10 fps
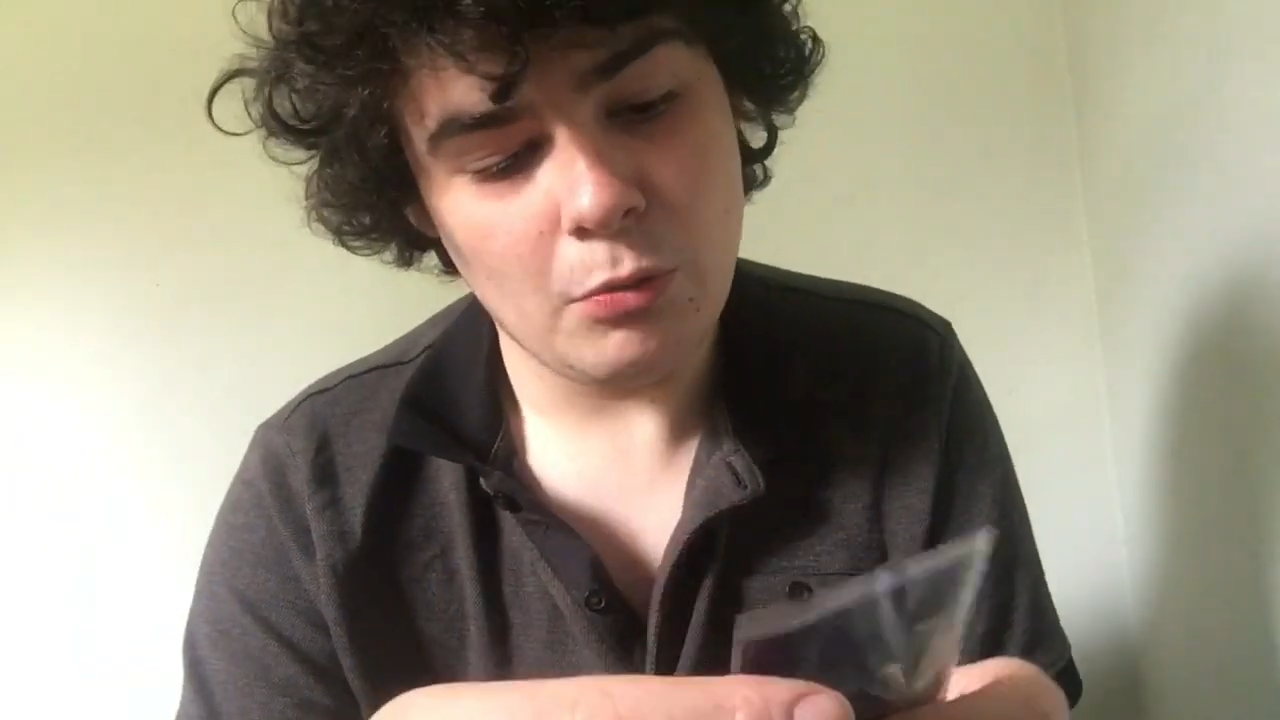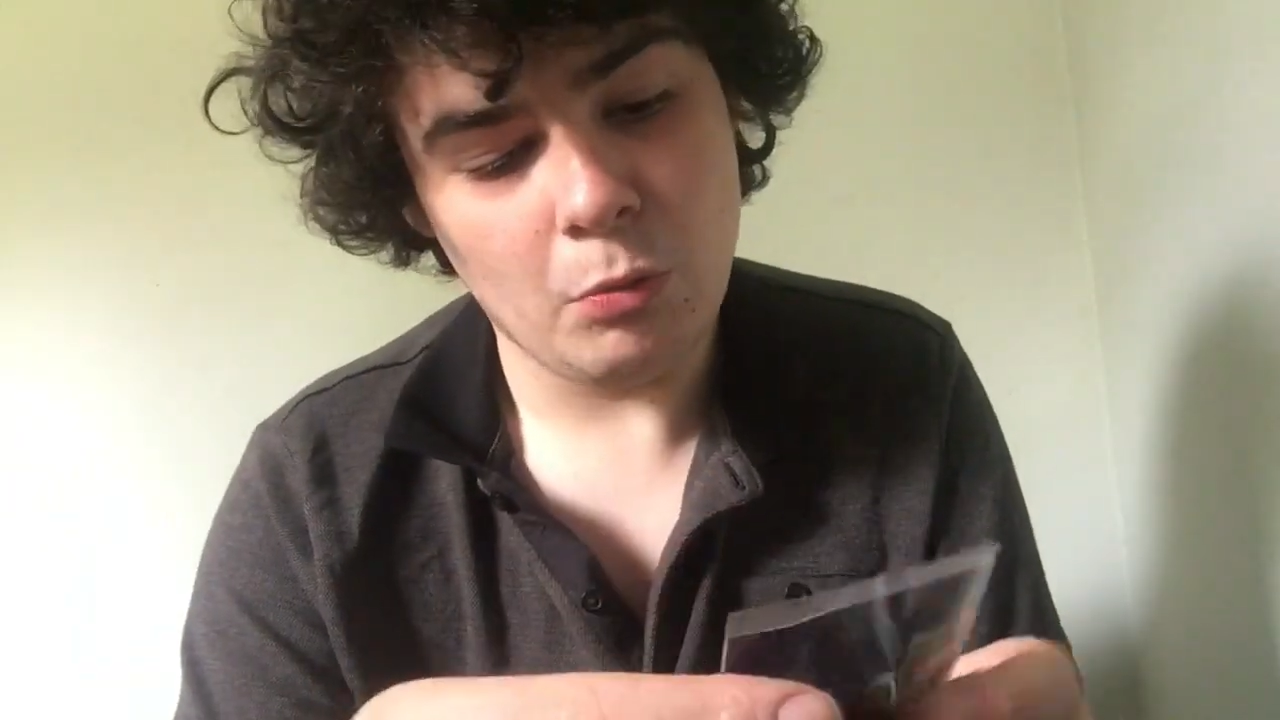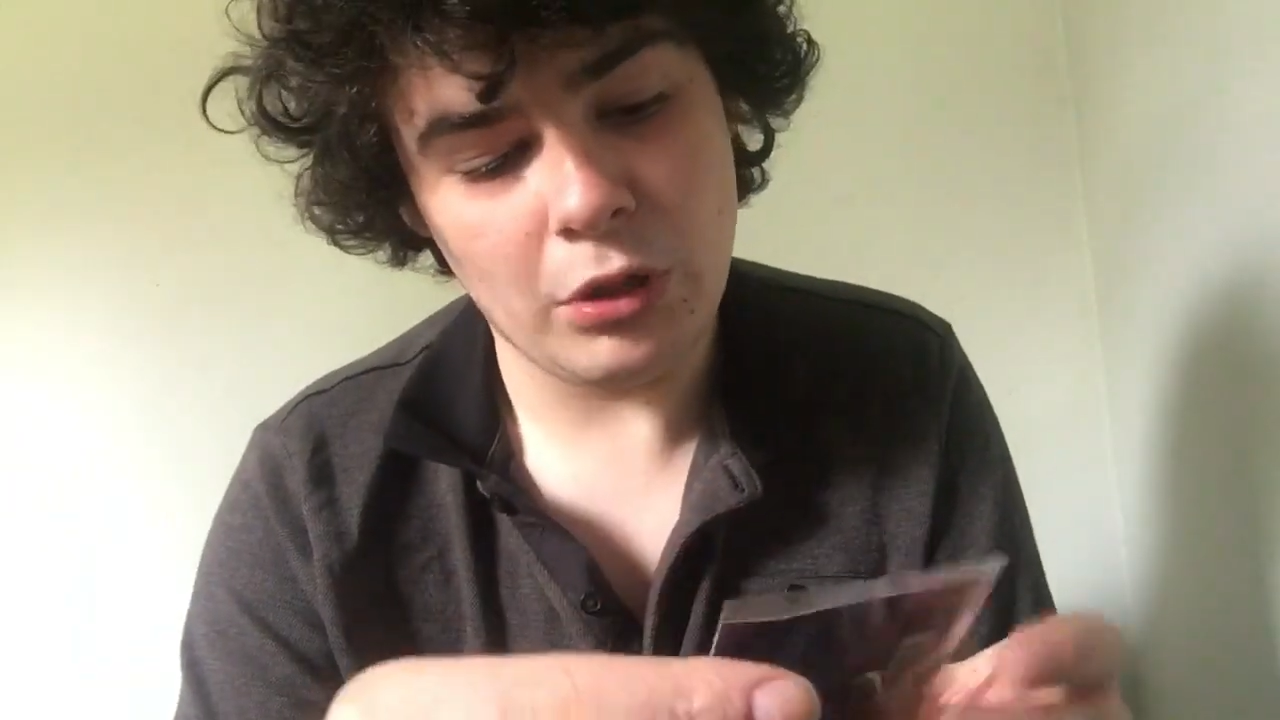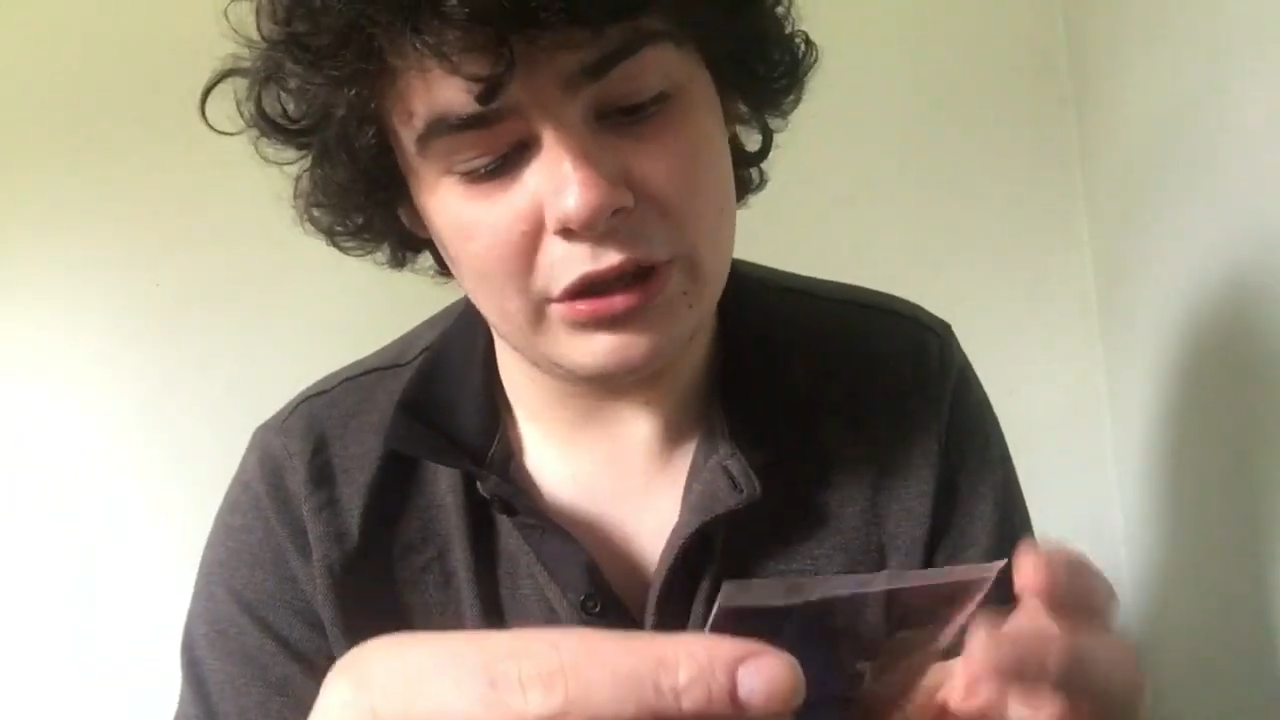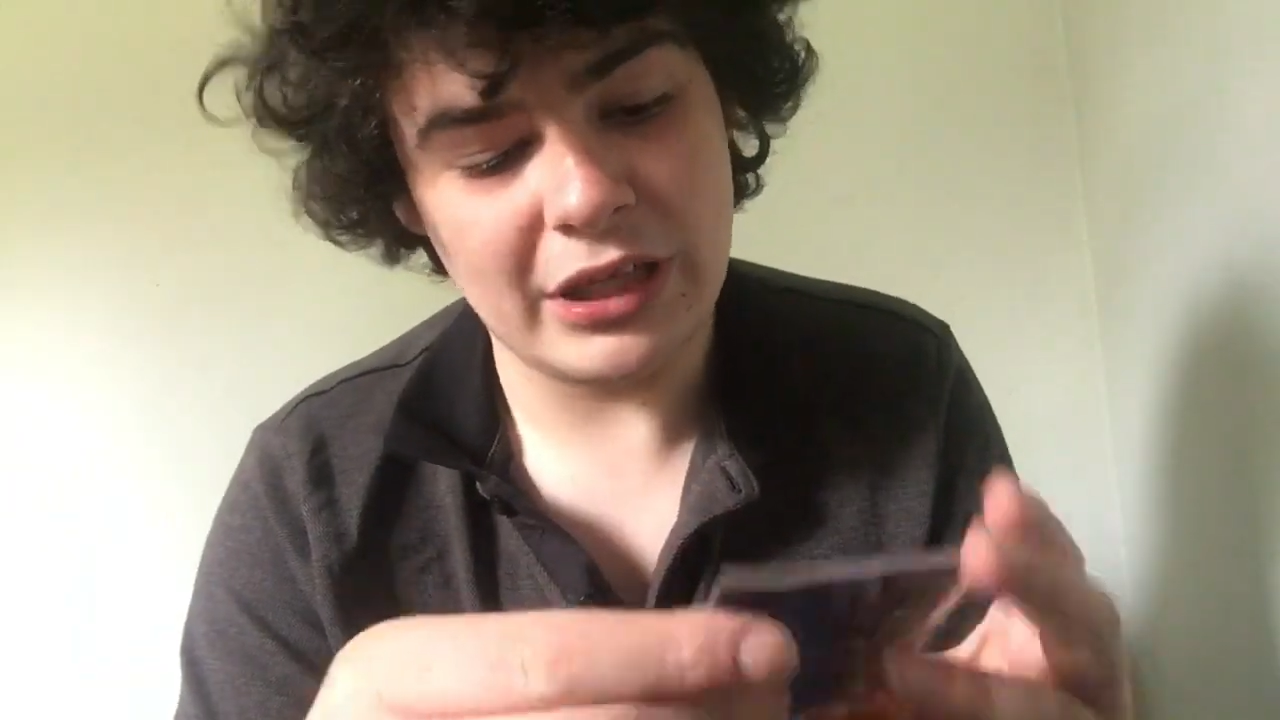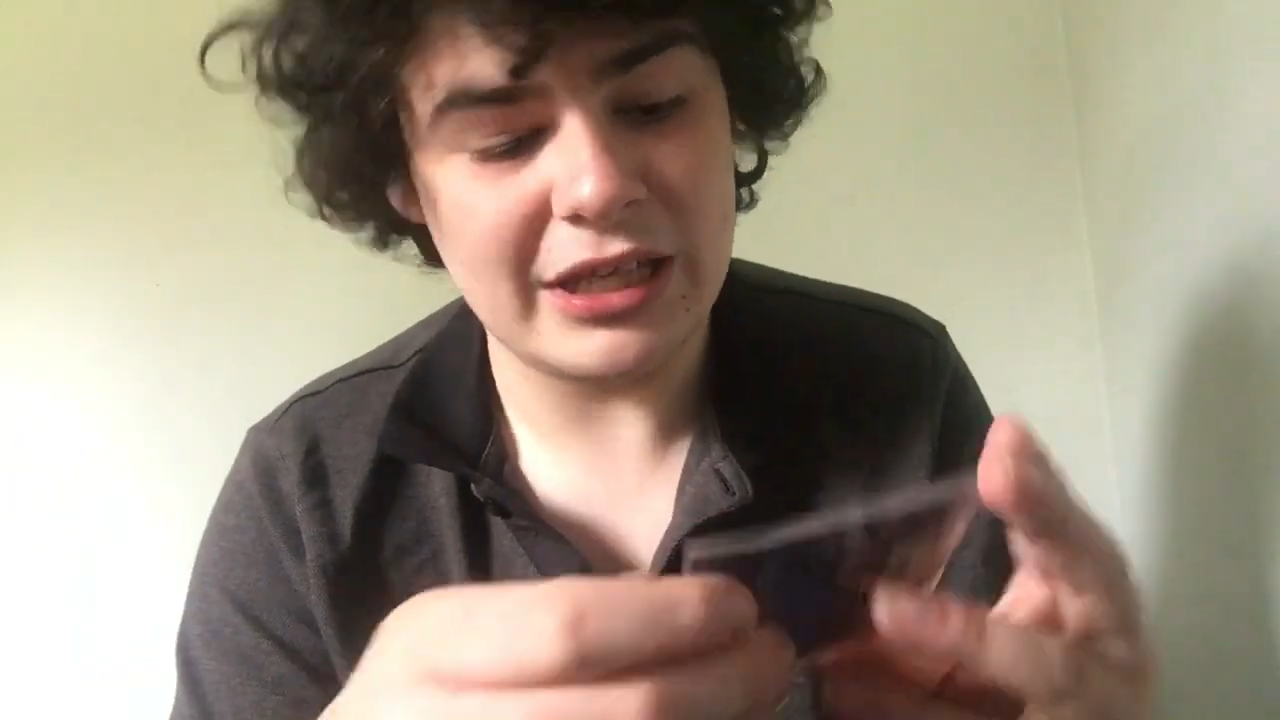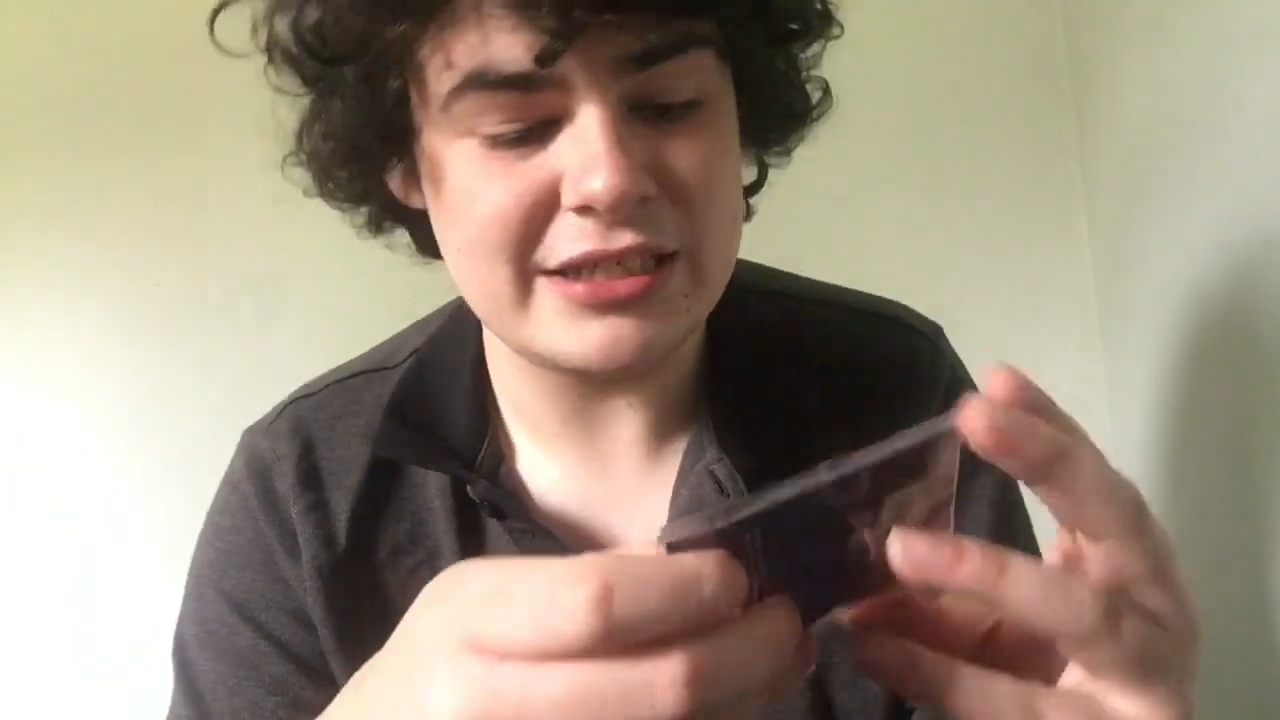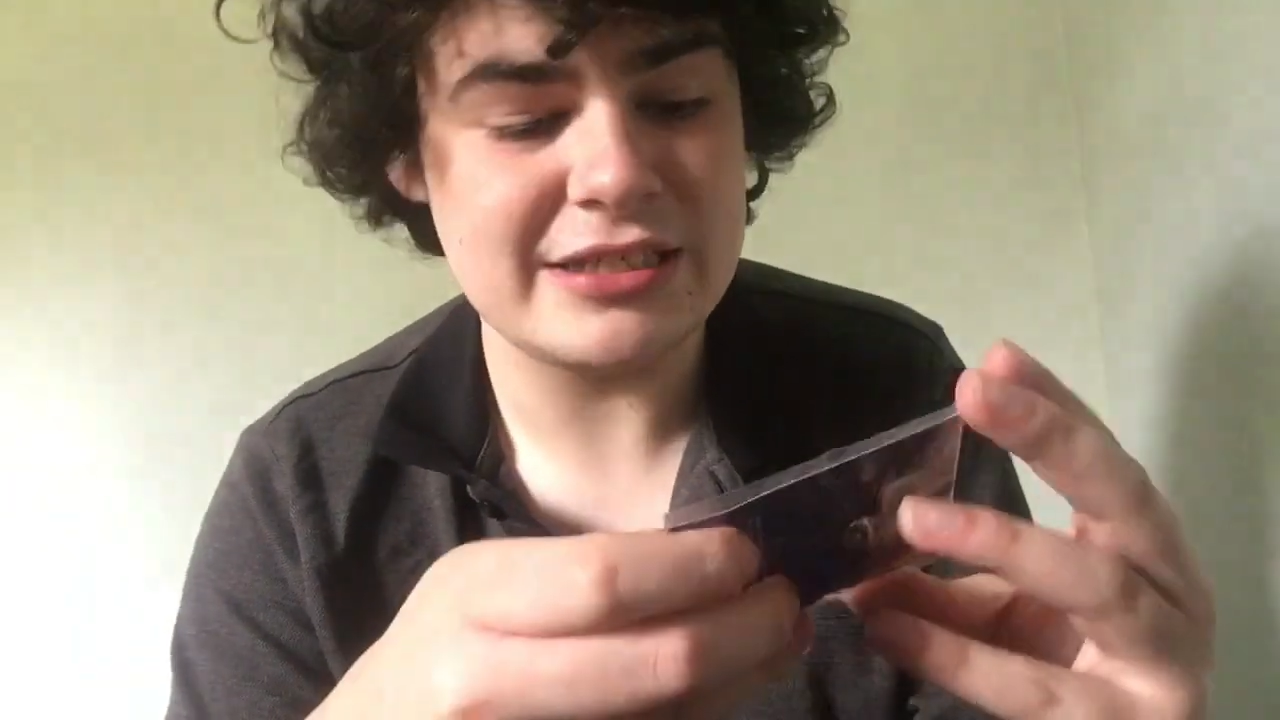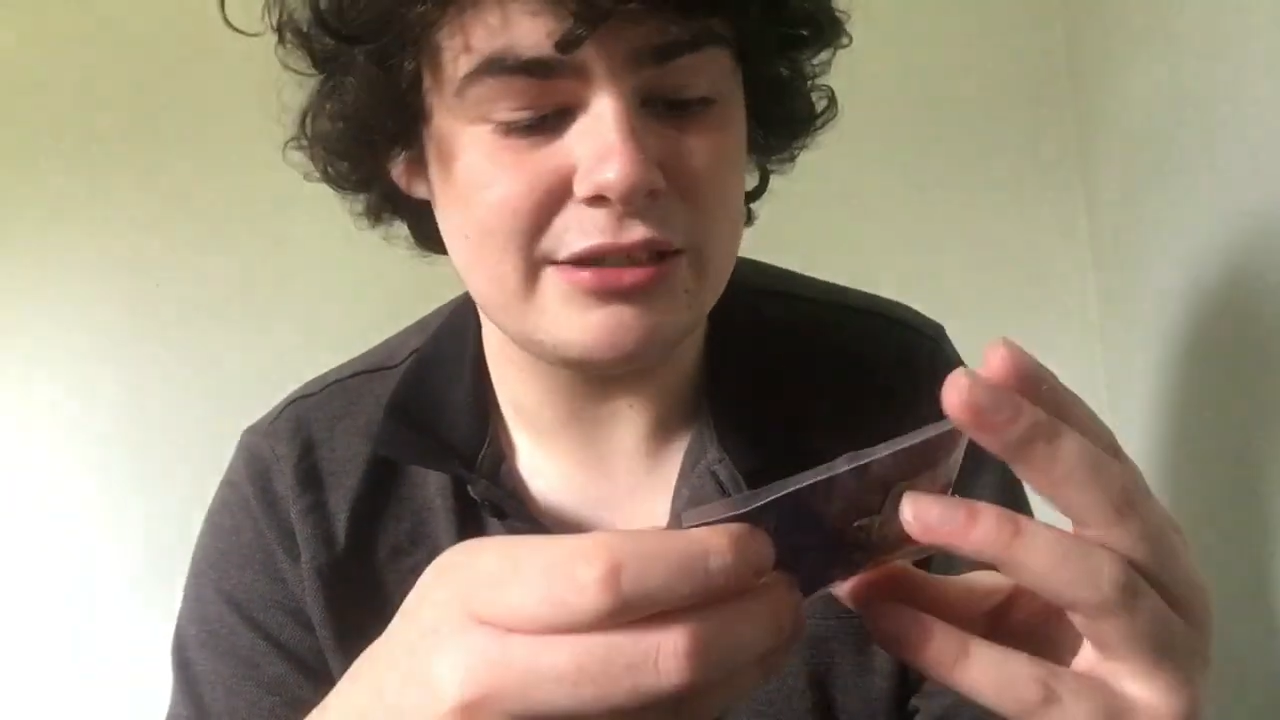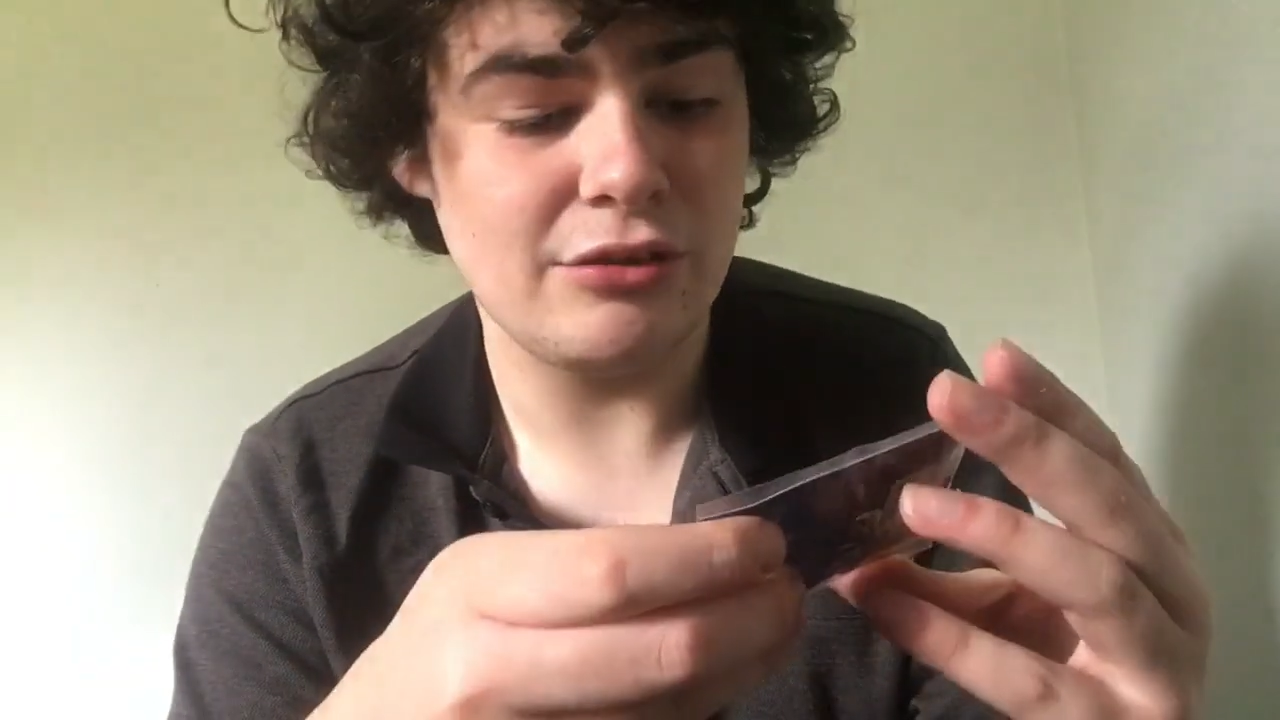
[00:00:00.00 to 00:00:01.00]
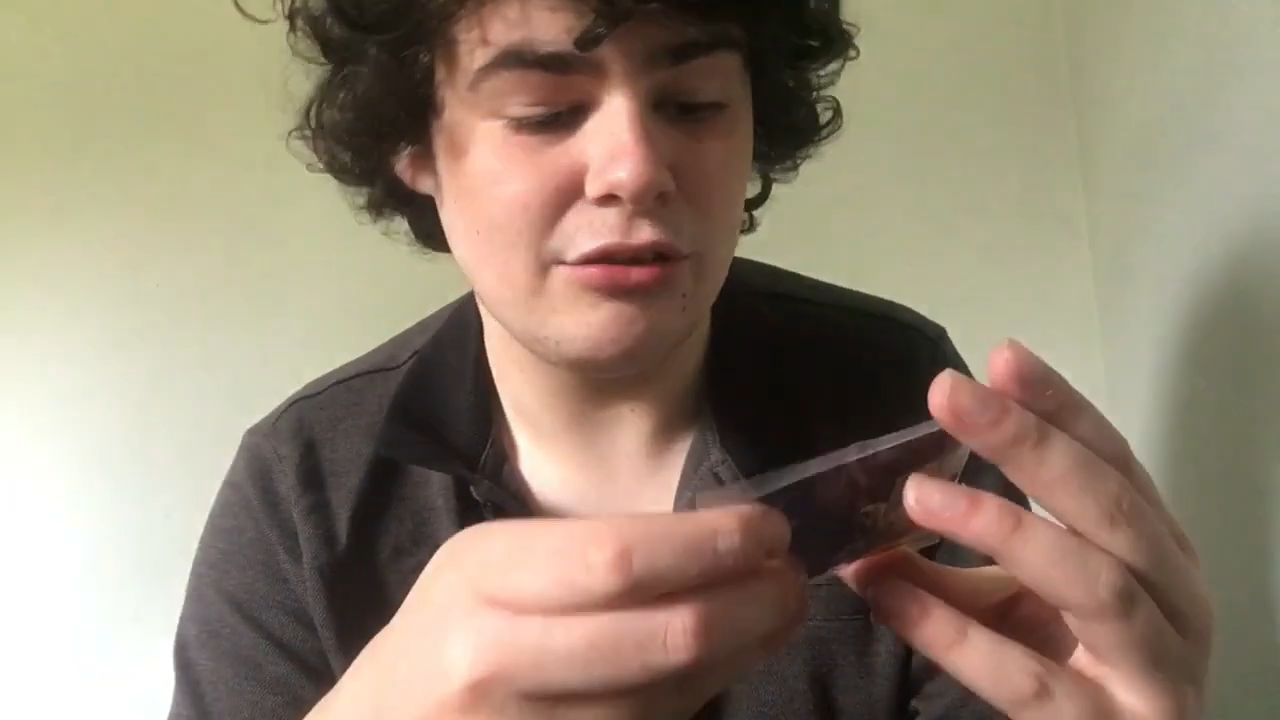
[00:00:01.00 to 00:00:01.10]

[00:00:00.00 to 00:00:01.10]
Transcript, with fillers: one last